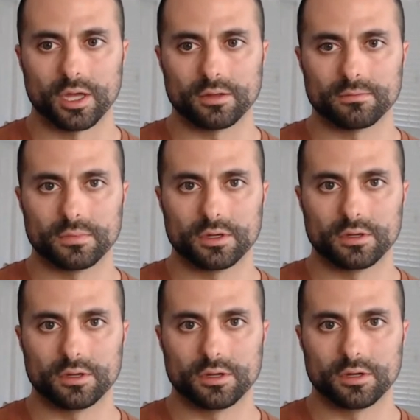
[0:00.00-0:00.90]
okay
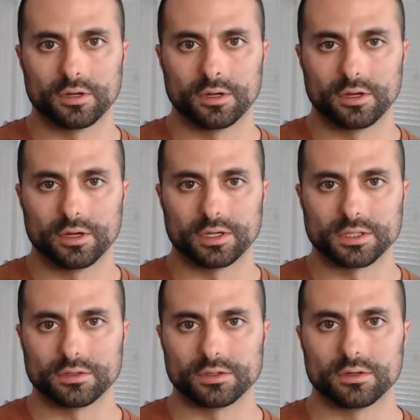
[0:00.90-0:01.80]
and
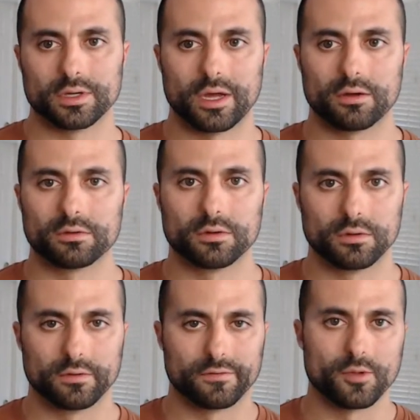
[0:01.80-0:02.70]
so now
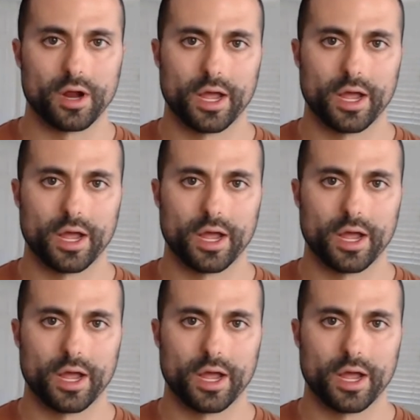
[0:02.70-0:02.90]
from